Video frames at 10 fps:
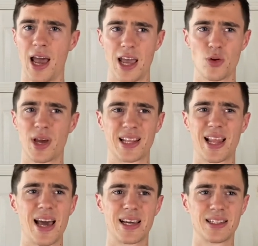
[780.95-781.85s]
and you get
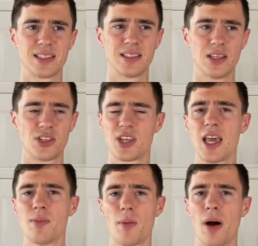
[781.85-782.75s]
like the
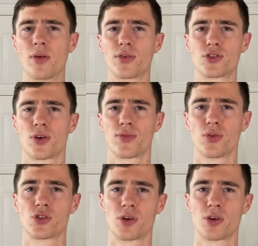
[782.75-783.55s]
same amount of truffles